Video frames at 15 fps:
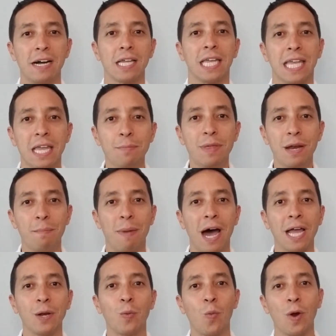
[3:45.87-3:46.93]
keep that in
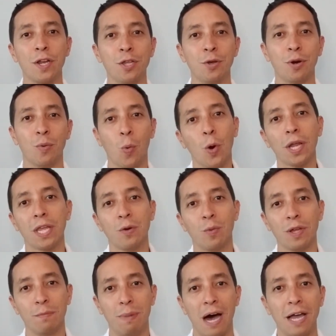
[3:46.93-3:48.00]
mind when you're working
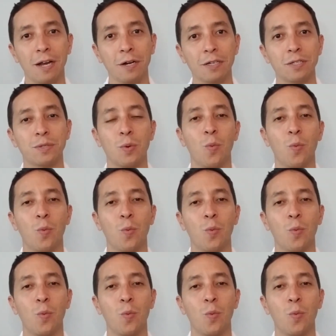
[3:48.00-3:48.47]
with buyers.